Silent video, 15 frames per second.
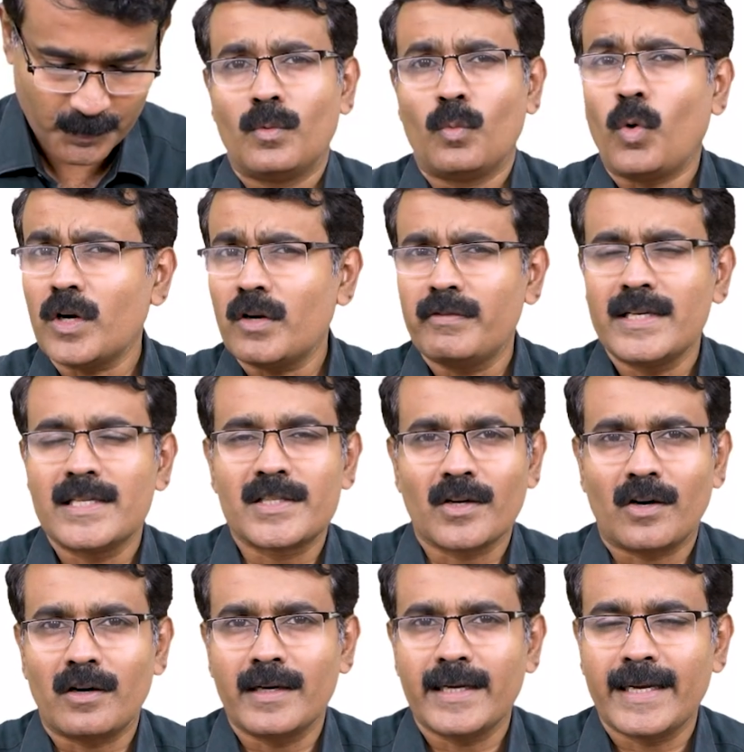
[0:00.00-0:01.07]
What we
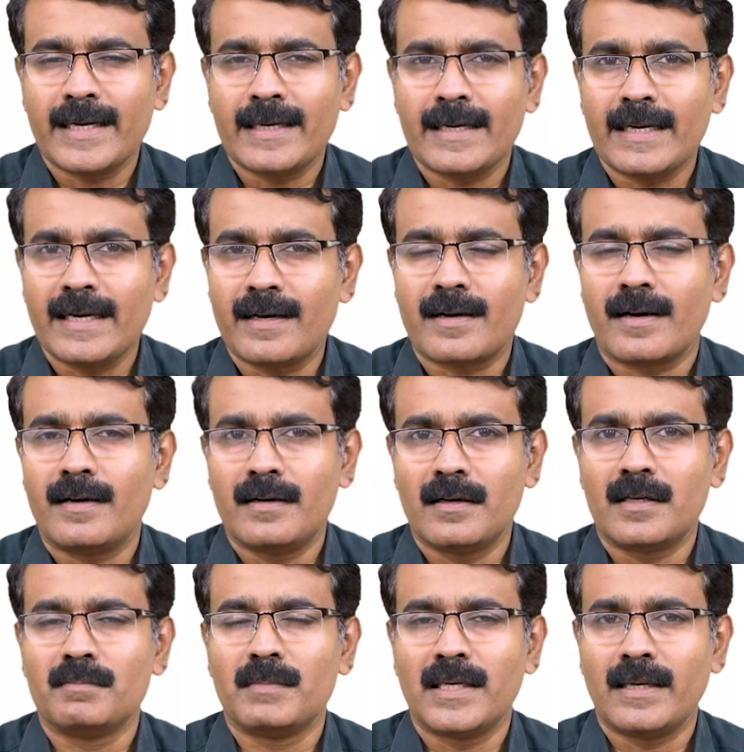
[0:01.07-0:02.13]
saw in
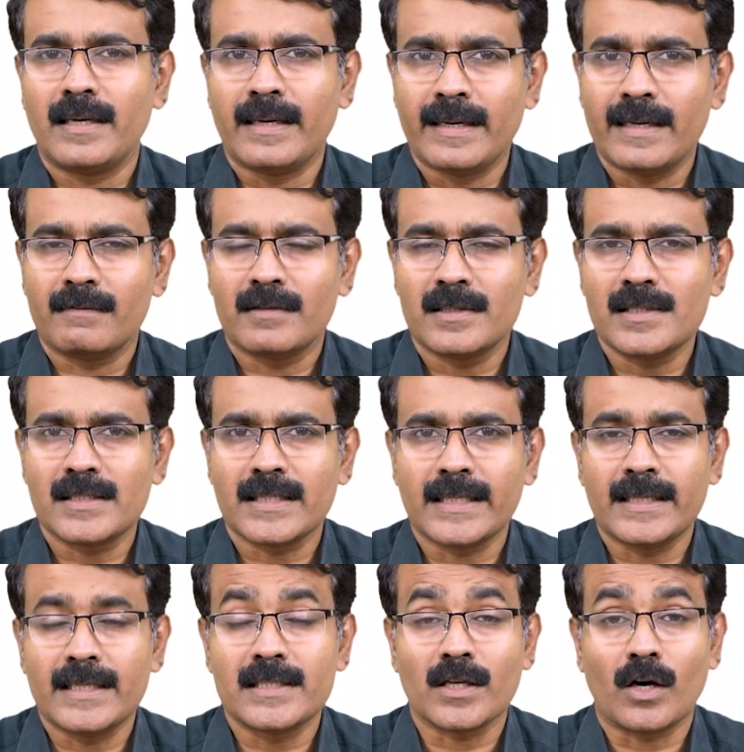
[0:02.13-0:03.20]
intradermal nevus
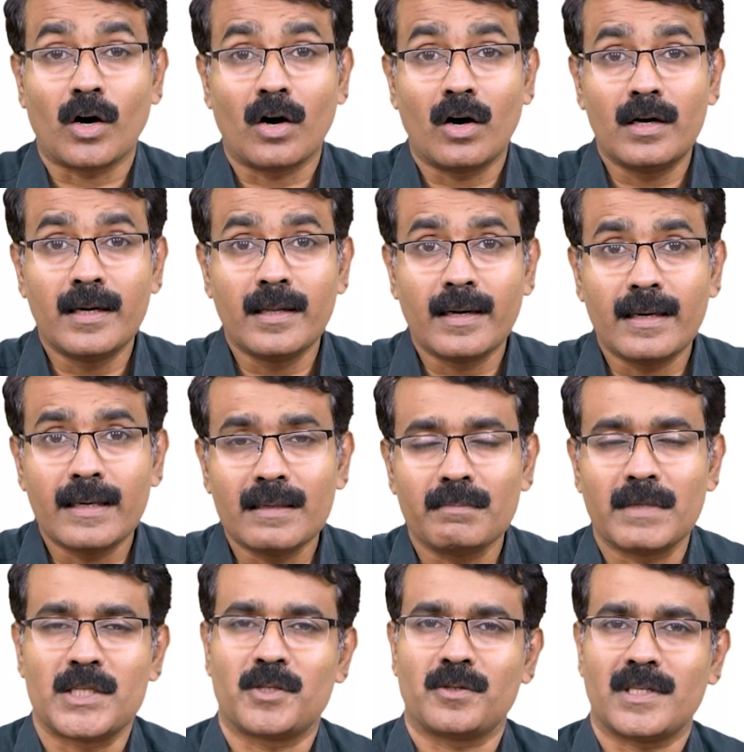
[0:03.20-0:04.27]
is orderly
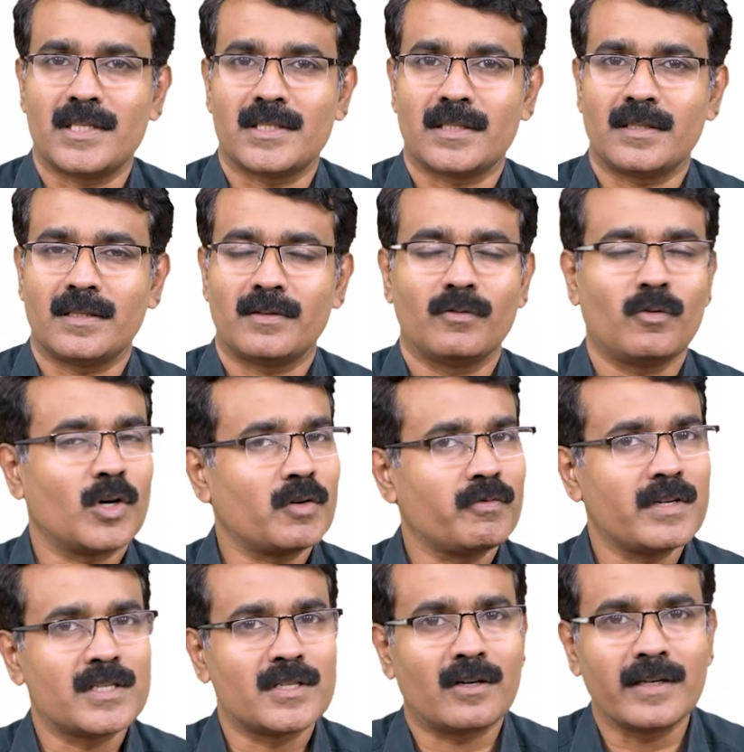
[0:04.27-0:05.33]
maturation. What
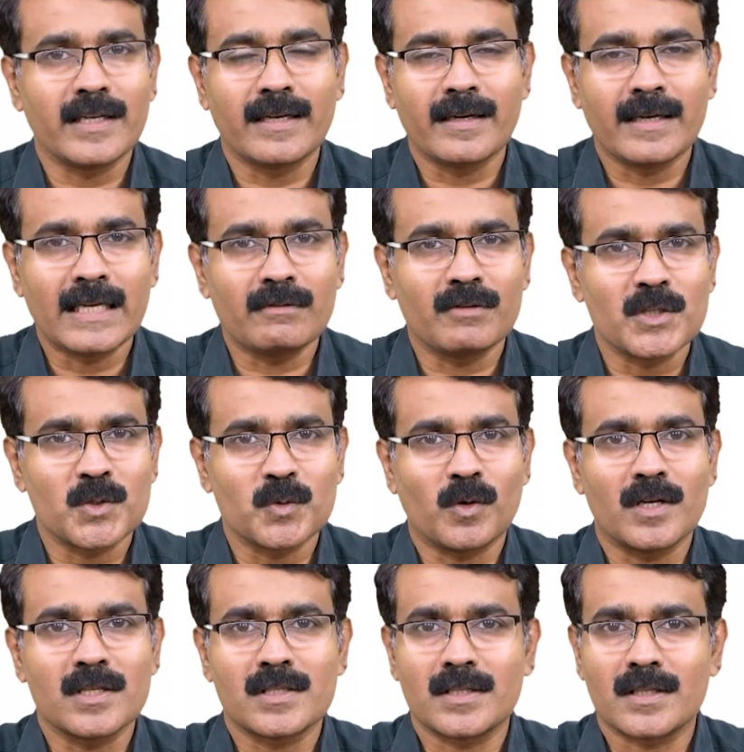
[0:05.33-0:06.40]
we saw in nevus
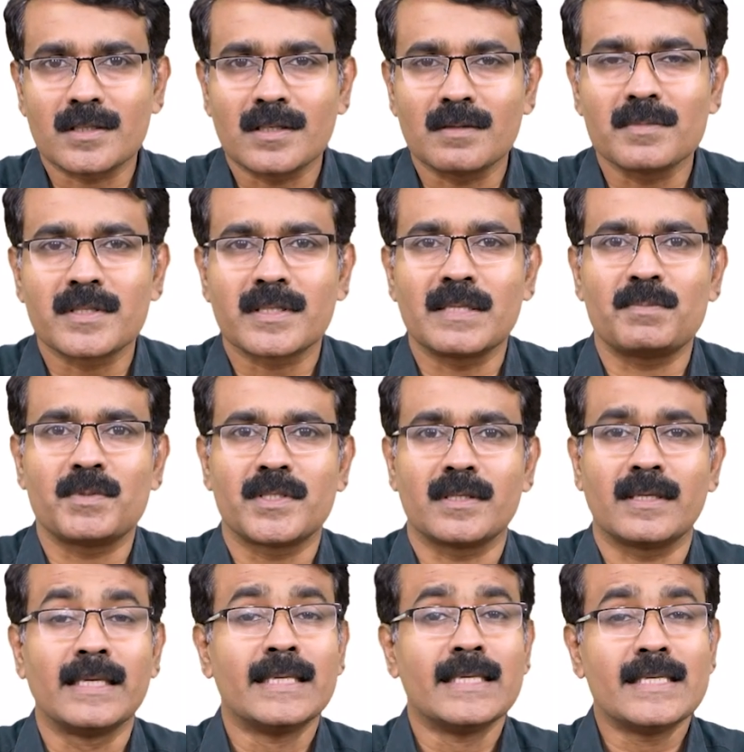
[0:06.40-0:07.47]
was
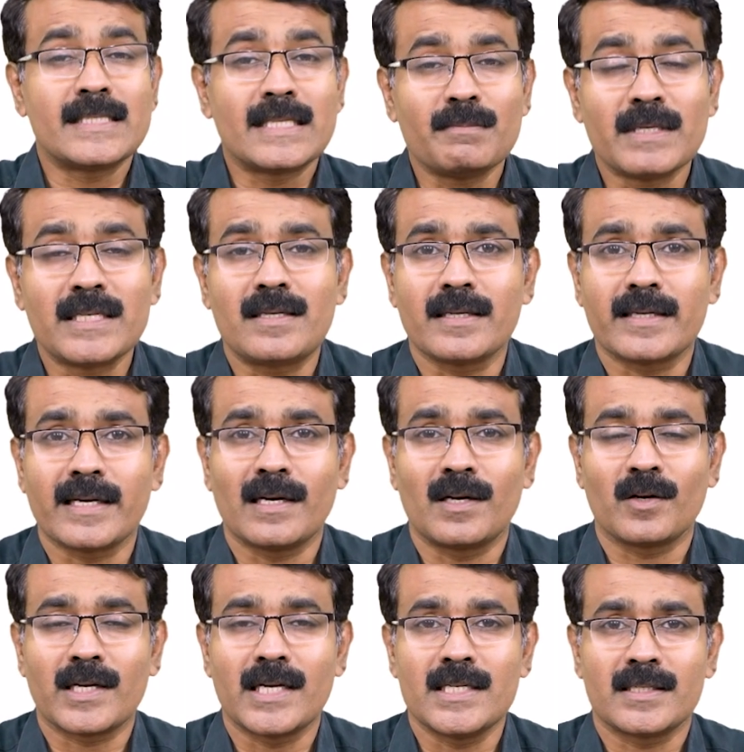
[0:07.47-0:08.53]
circumscription, symmetric in
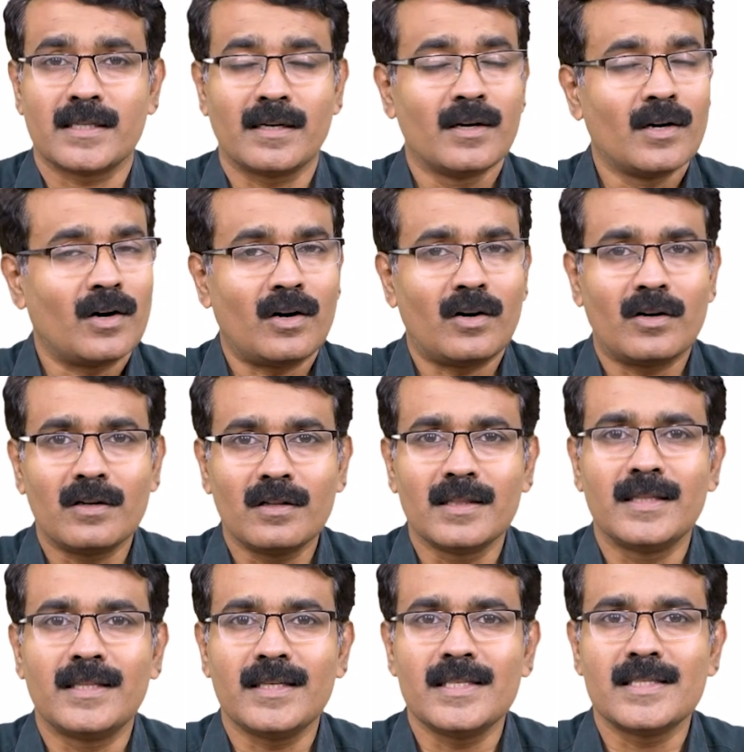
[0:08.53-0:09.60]
location. All
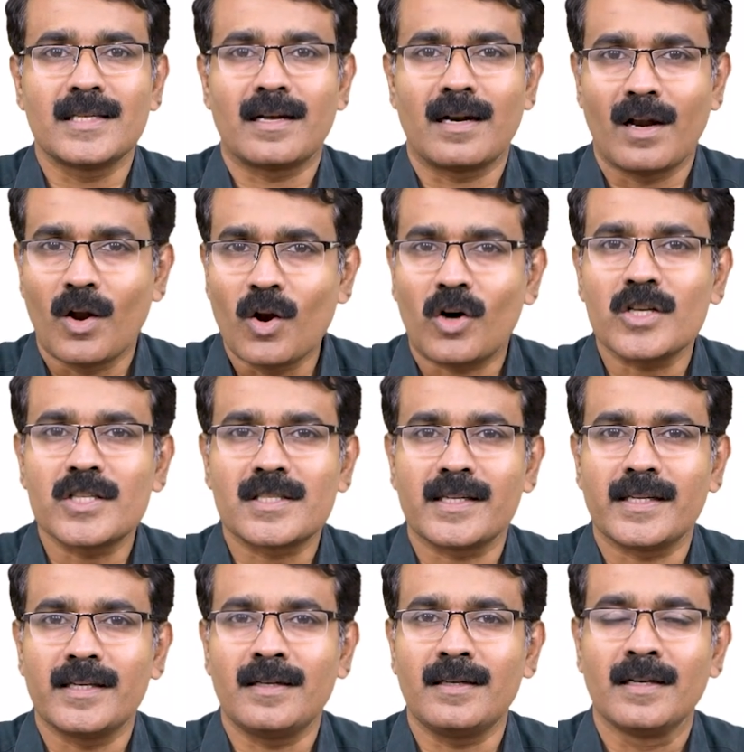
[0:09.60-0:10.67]
these are lost
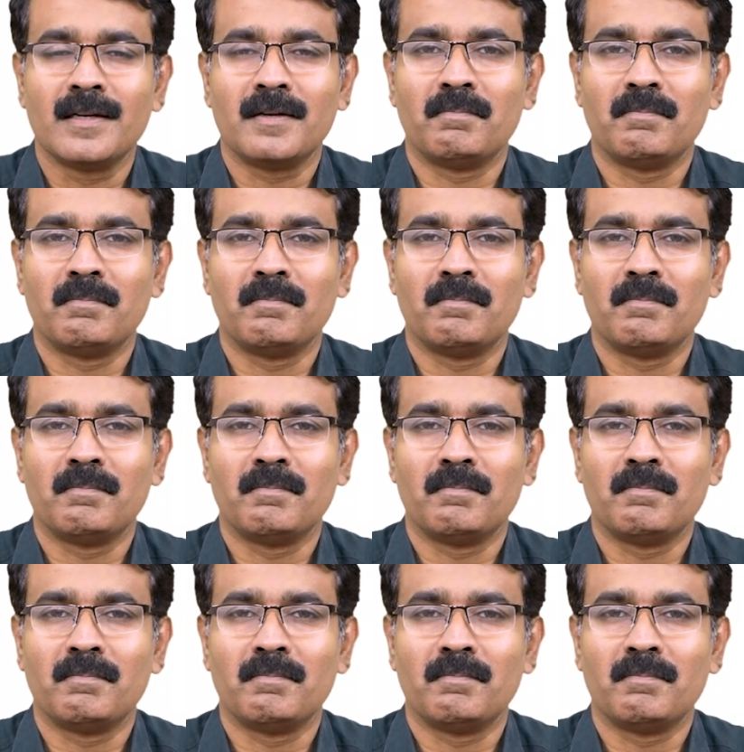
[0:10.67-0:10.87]
in